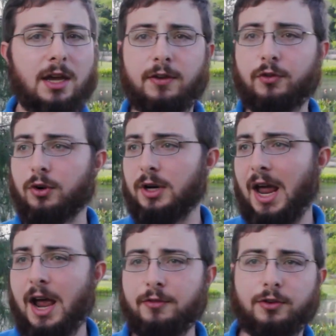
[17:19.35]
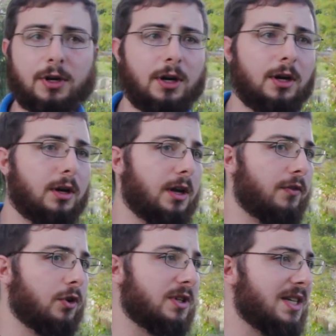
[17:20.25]
If you're in Africa,
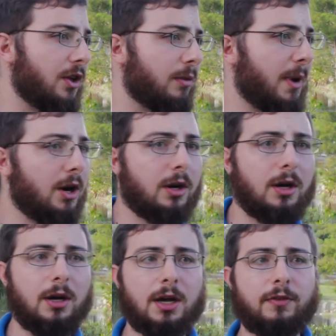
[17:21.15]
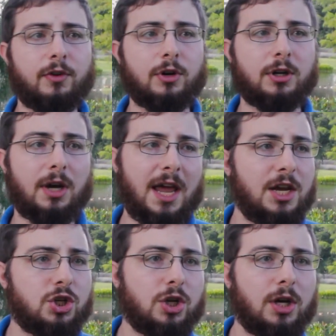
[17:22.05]
if you're in South America, if you're in
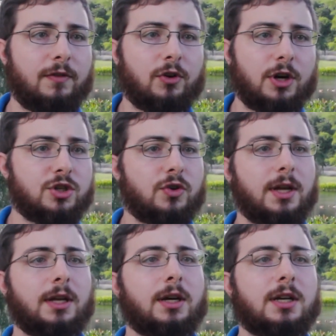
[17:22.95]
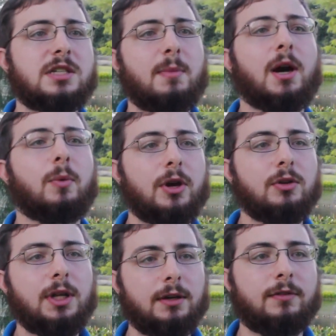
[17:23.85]
Asia, if you're in Australia, it doesn't matter where
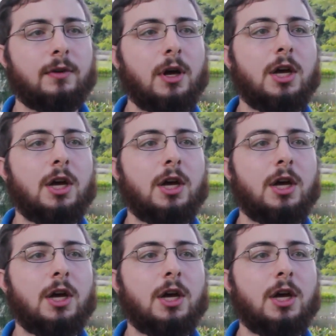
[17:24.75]
you live.